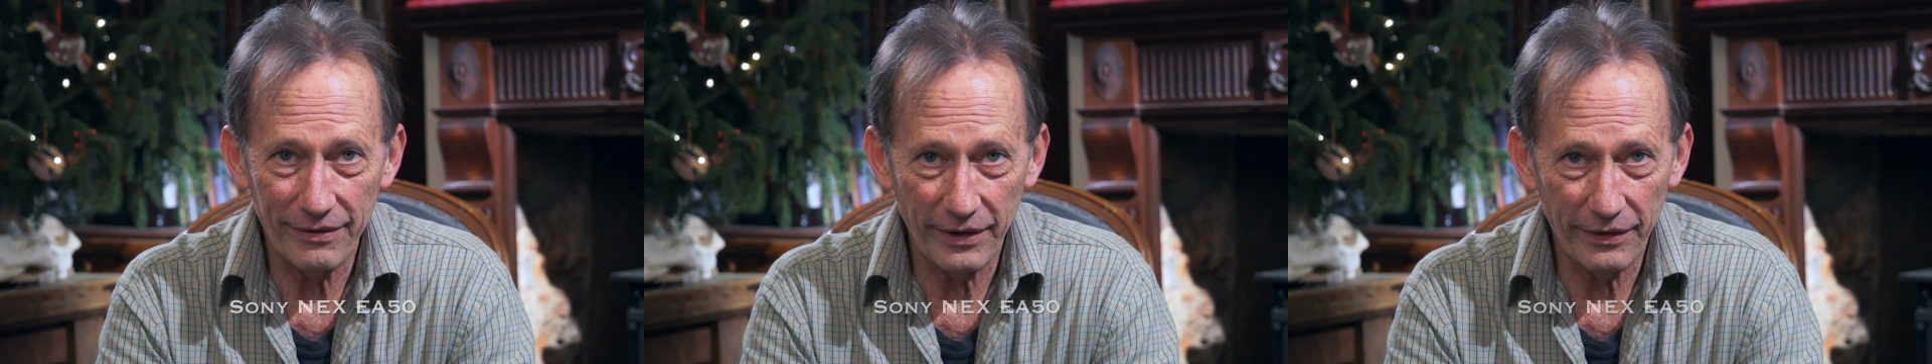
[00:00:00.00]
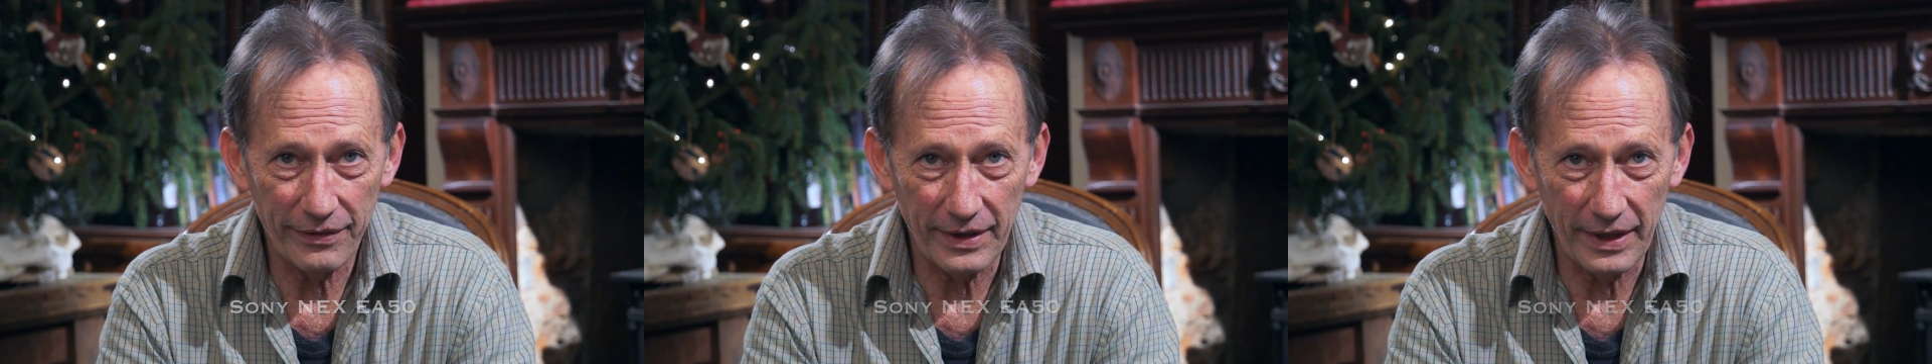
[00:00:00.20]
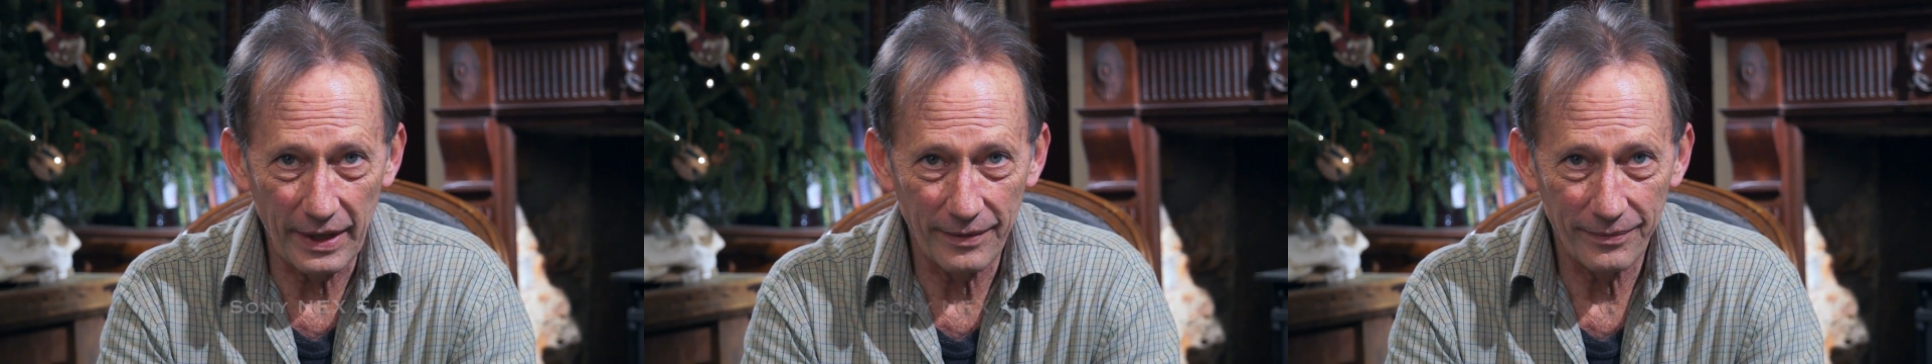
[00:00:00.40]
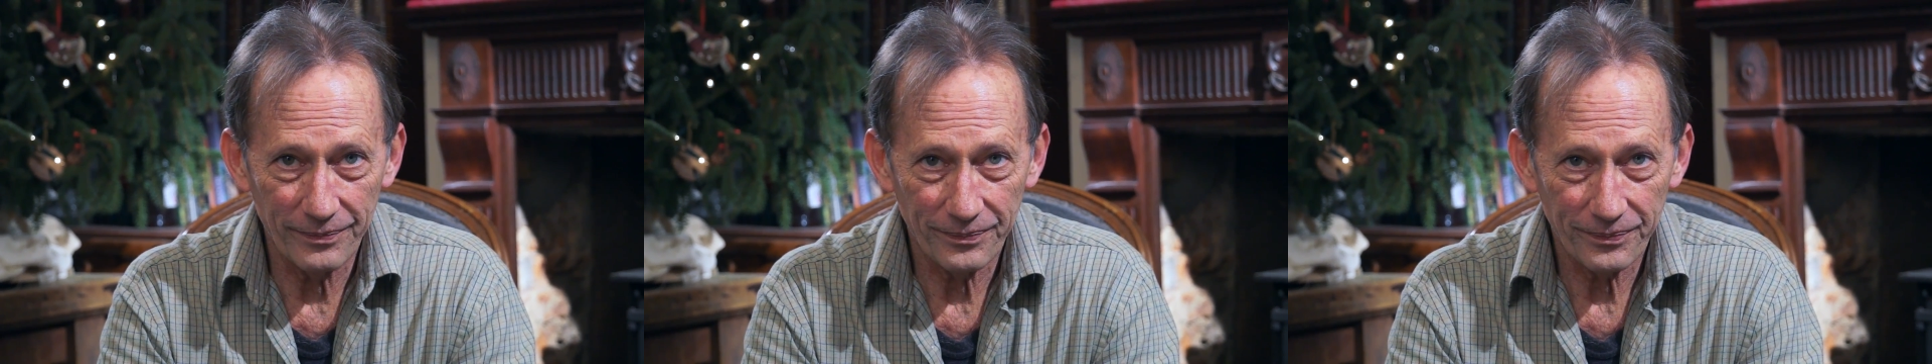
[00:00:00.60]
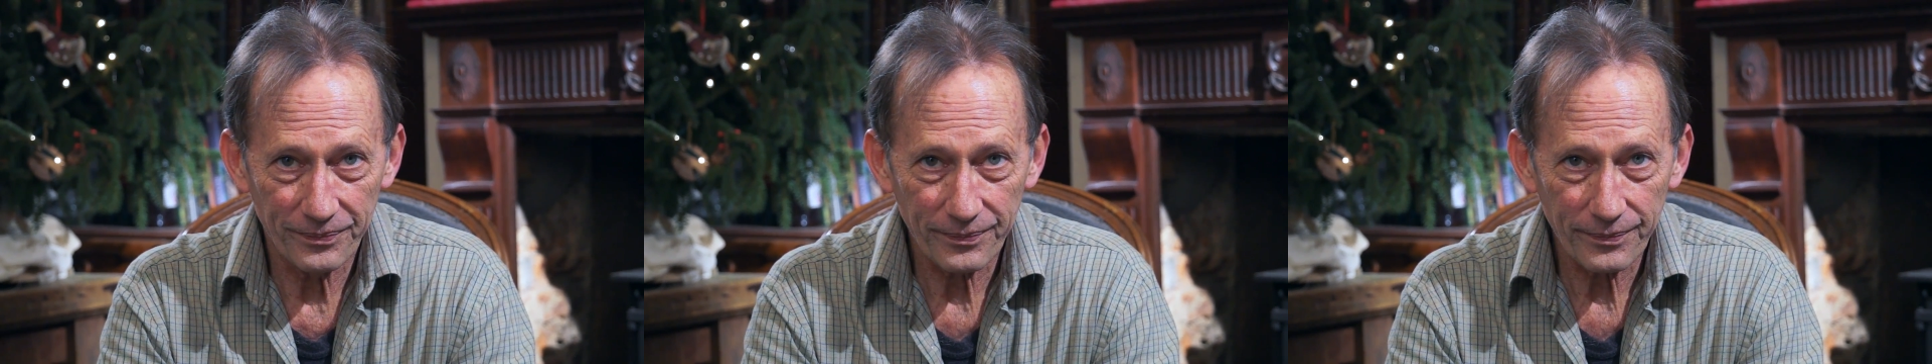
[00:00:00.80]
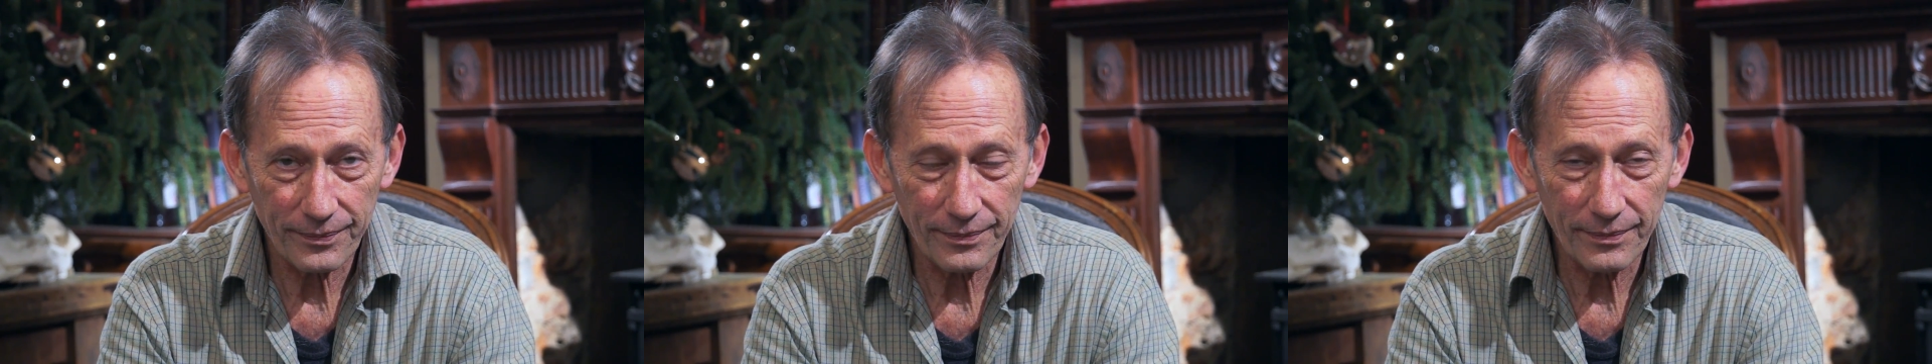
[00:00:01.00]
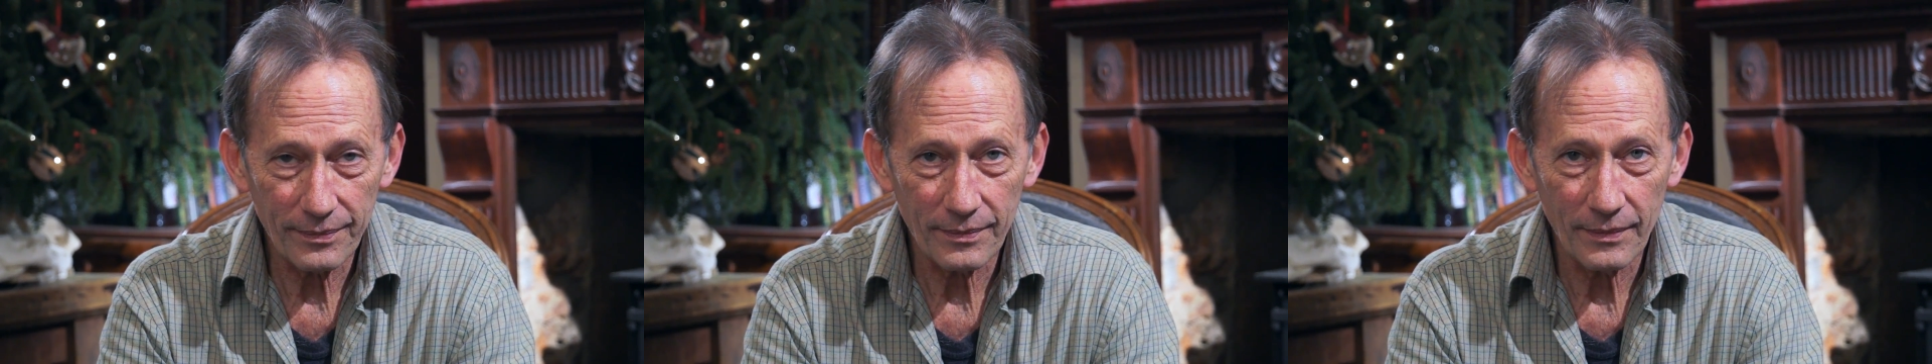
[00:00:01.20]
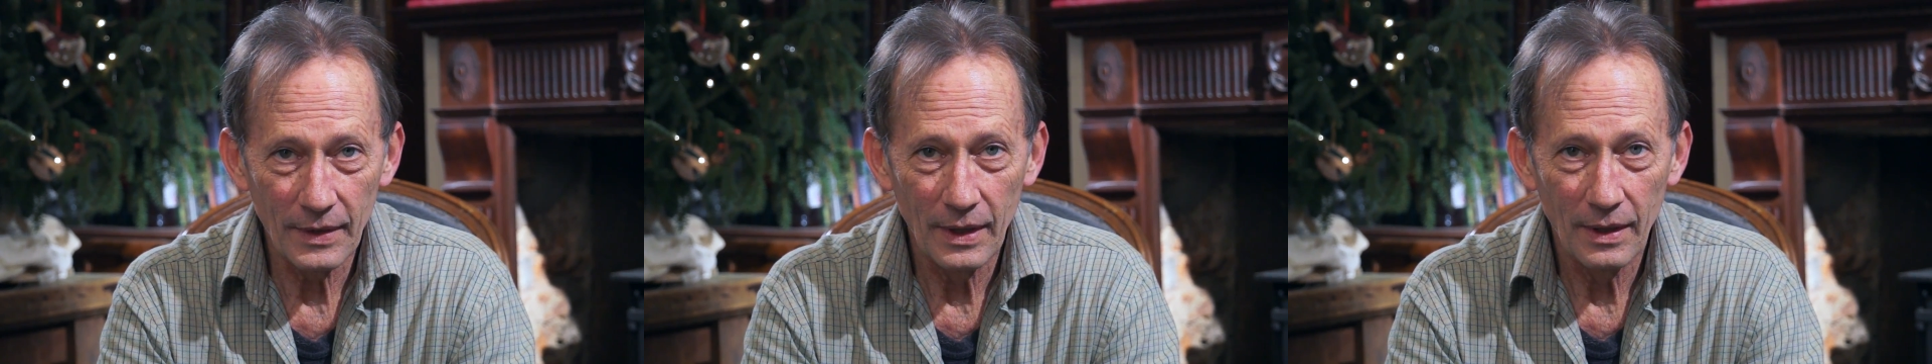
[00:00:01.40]
difference in depth of
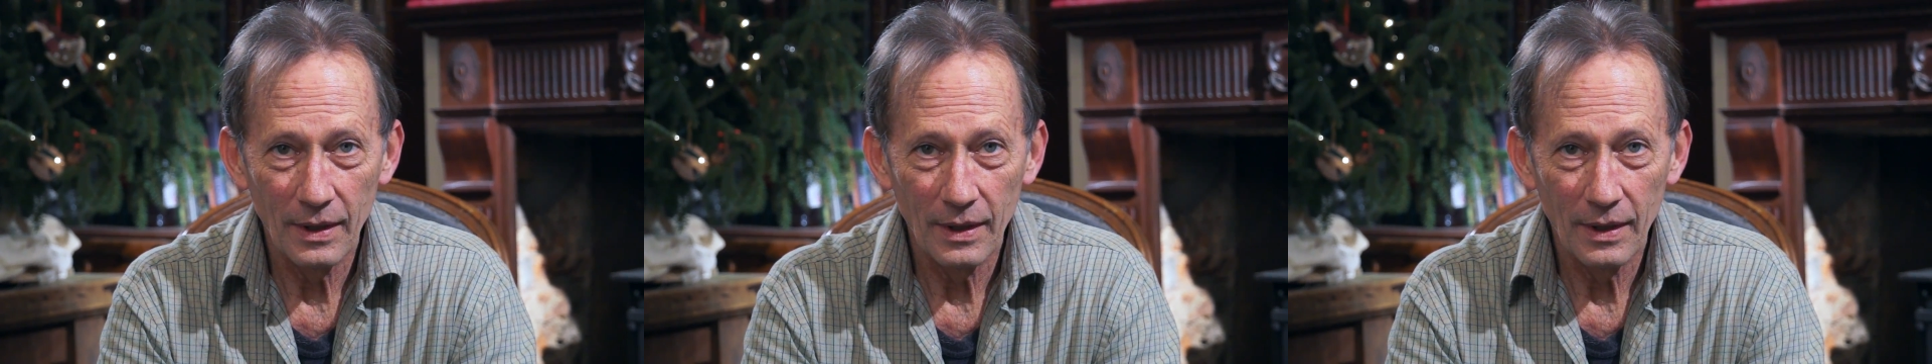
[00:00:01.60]
field,